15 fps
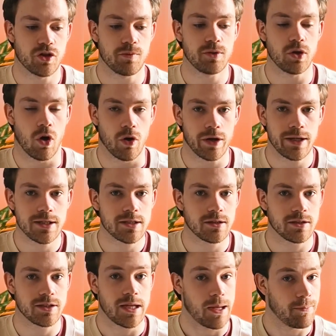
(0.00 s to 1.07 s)
To be honest,
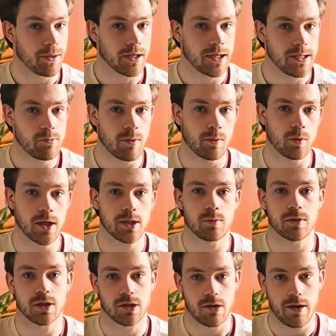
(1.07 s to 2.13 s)
typically when we're
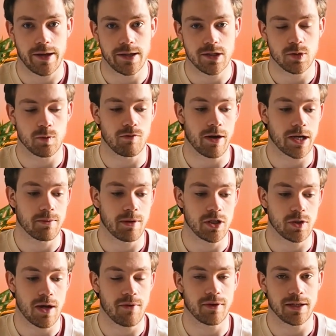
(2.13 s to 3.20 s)
working with clients, we
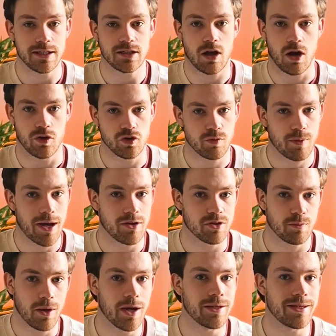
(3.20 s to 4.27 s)
recommend you have at least
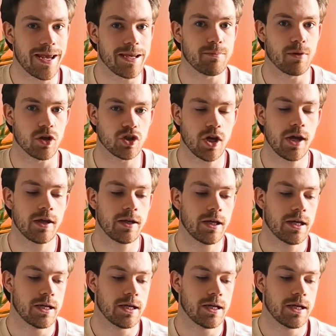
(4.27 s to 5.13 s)
£100 per day budget.